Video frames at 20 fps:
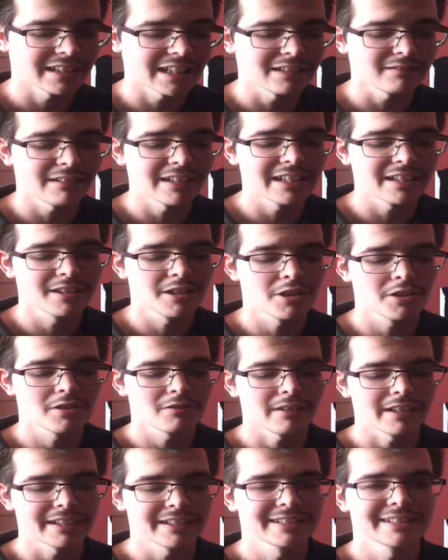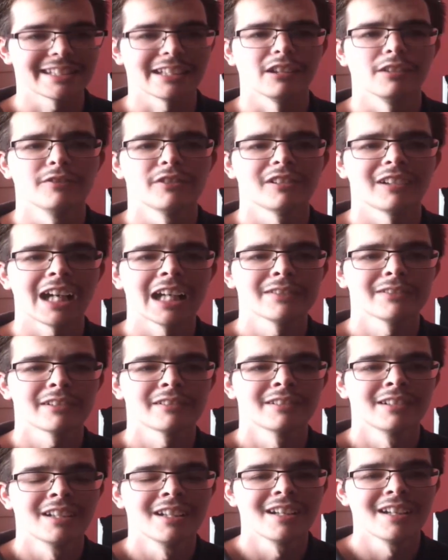I didn't like Silver
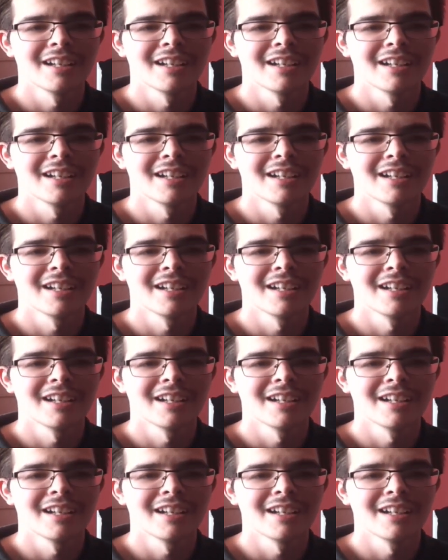either.